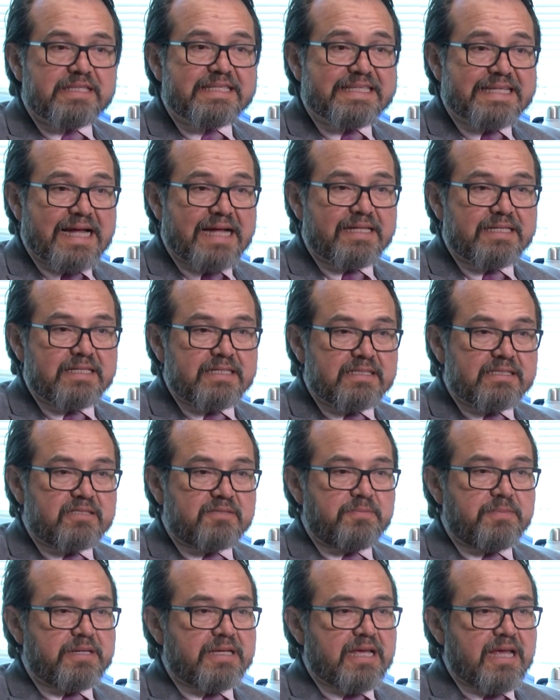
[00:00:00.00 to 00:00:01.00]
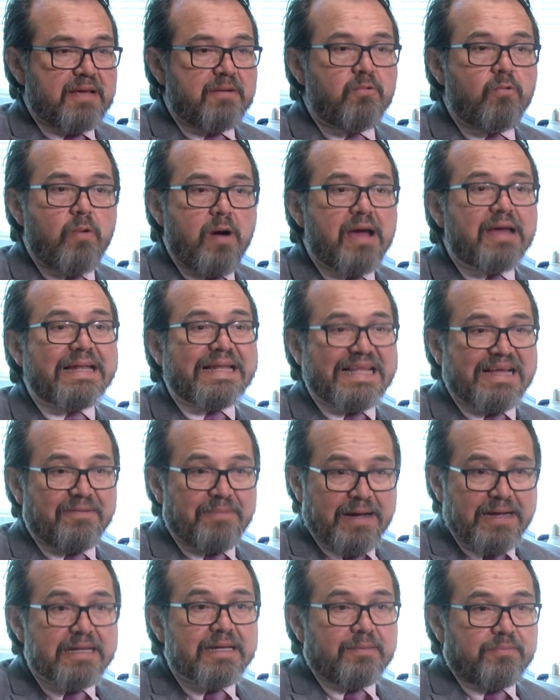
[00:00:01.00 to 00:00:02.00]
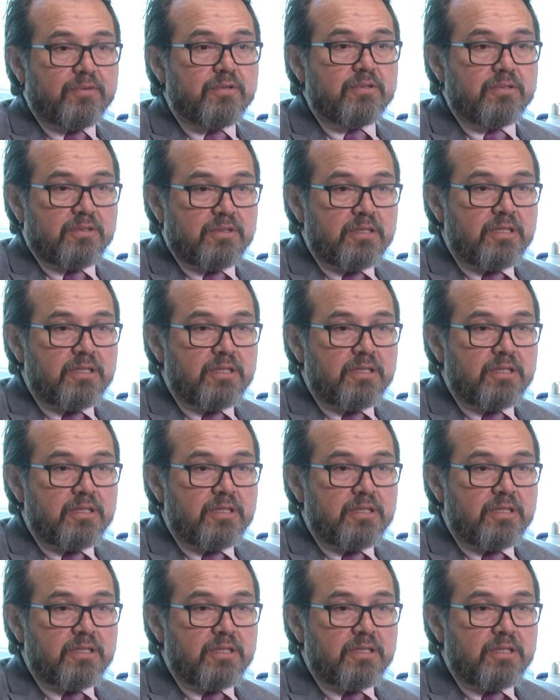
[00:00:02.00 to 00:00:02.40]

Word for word: statins became widely available.